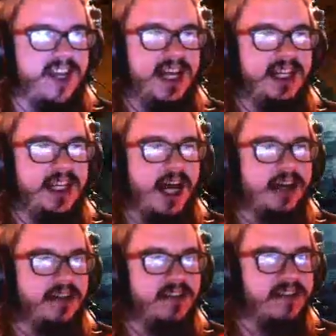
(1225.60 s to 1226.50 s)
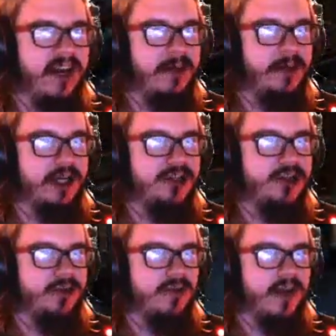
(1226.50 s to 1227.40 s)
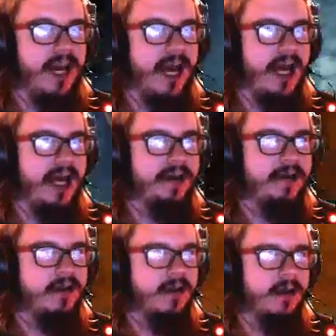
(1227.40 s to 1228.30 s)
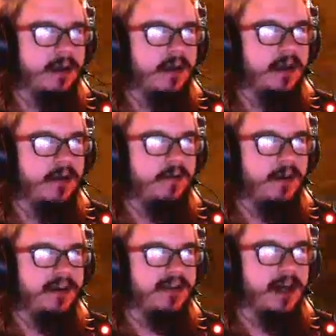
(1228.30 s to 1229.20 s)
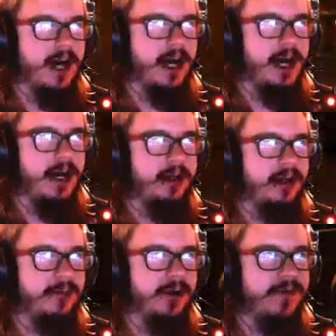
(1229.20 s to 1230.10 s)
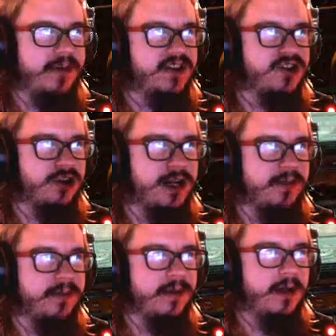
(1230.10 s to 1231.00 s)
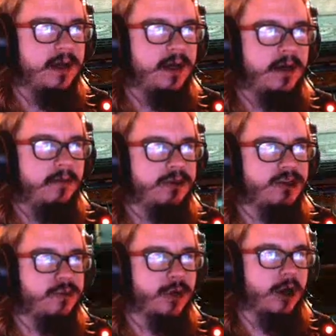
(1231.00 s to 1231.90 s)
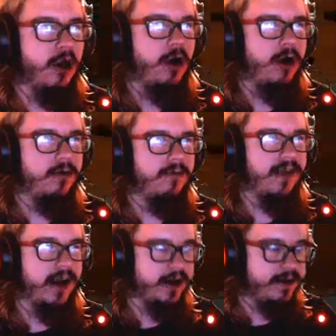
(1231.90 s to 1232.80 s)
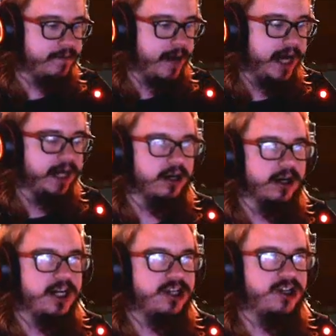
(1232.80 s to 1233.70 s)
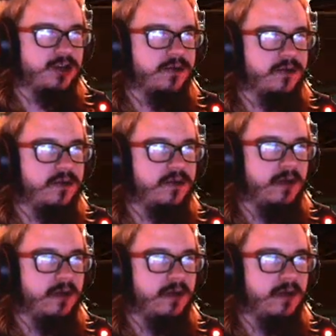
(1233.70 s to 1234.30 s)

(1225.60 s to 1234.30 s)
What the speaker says: a lot of the same issues I had with the previous stream, which were all very minor issues.